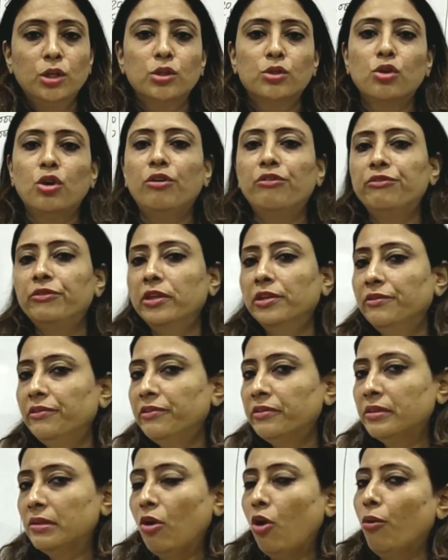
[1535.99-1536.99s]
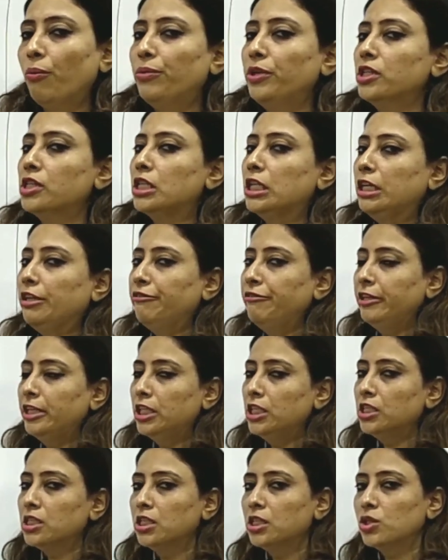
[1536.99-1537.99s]
So obviously if
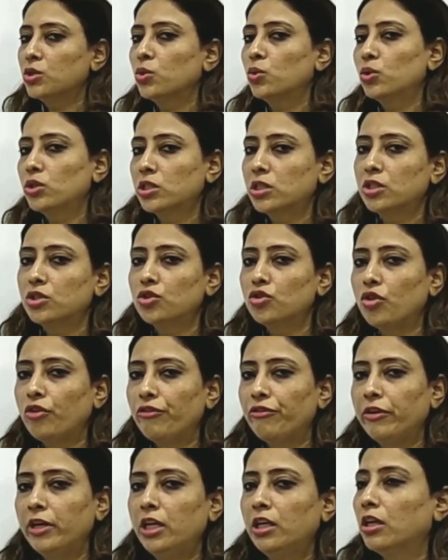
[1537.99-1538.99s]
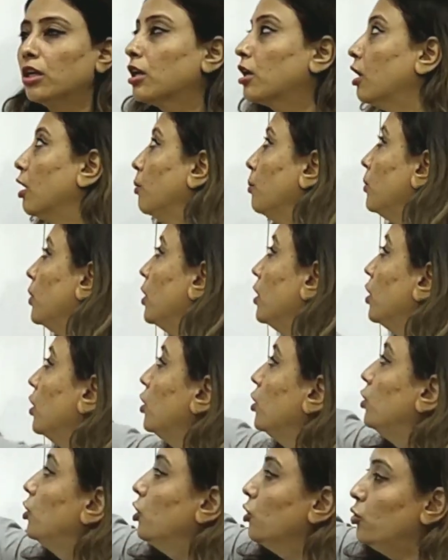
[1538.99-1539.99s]
it is the sources of income,
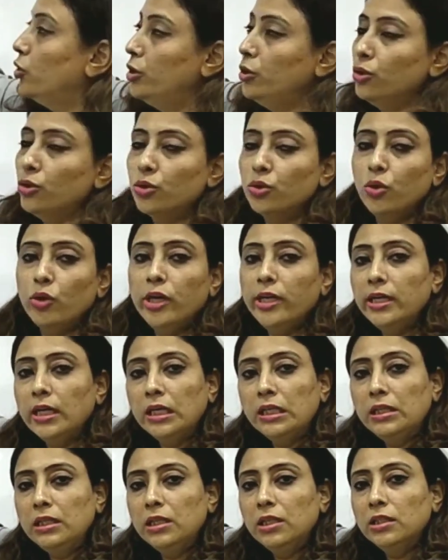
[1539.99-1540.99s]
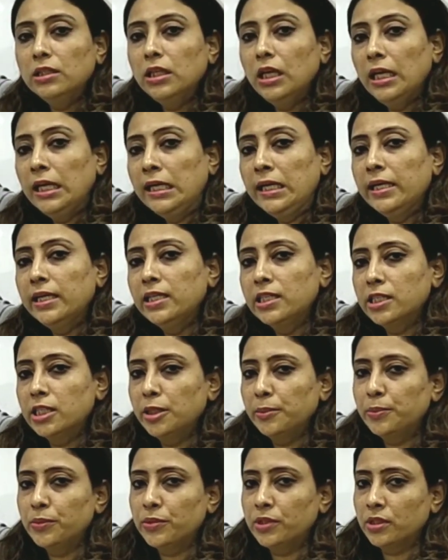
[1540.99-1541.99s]
I am going to show it under the
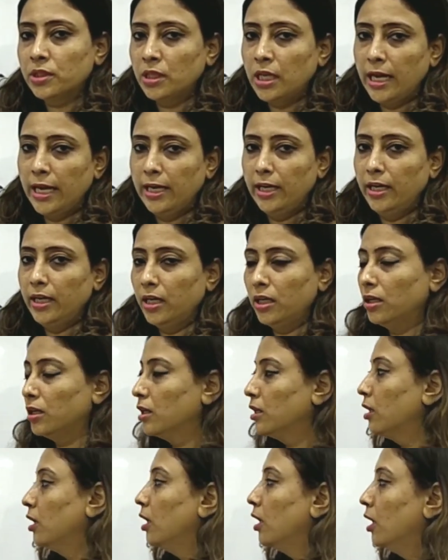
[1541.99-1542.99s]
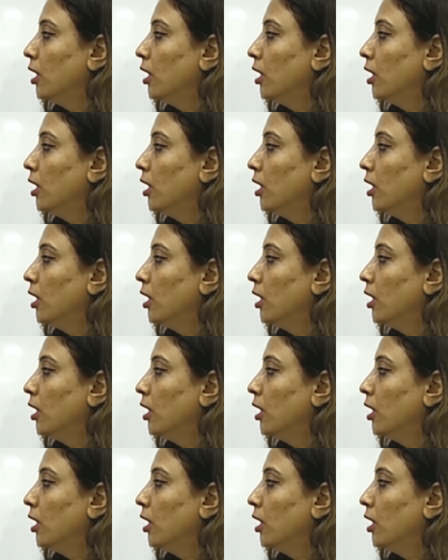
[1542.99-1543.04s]
receipts heading.